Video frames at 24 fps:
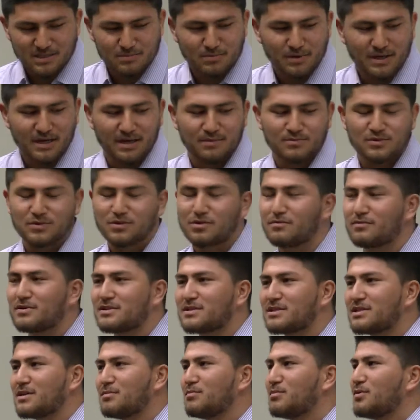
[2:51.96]
it's become sort of a
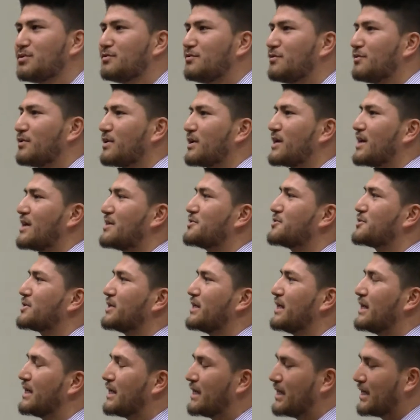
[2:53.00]
symbol for the
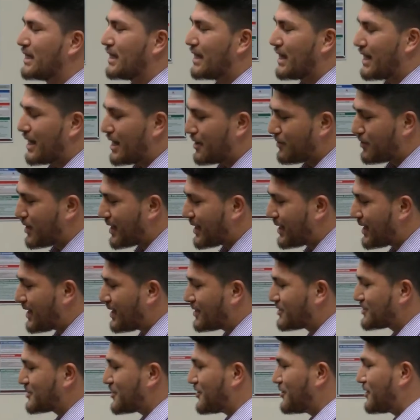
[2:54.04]
country. Right now,
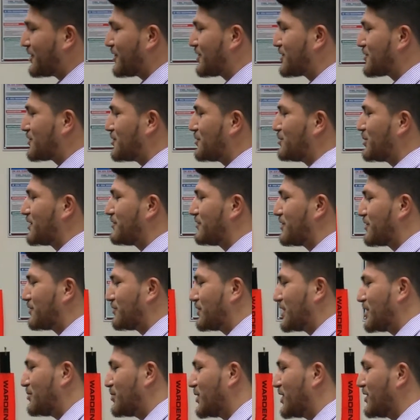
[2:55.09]
it's going through a bit of a
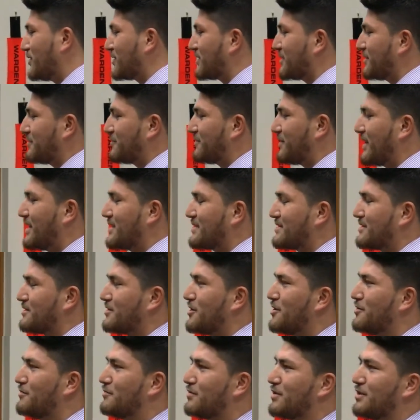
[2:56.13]
rebuilding phase, and
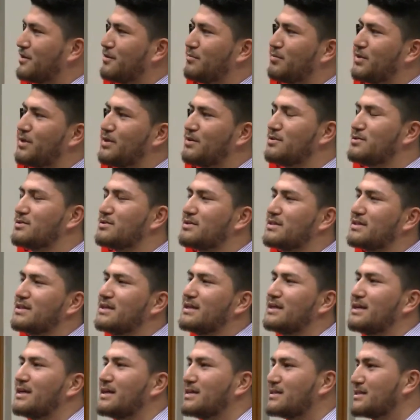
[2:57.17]
hopefully it'll be used
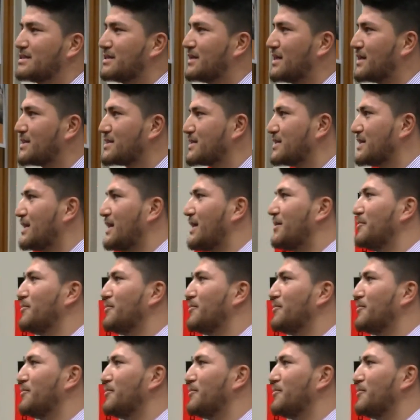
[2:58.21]
as the next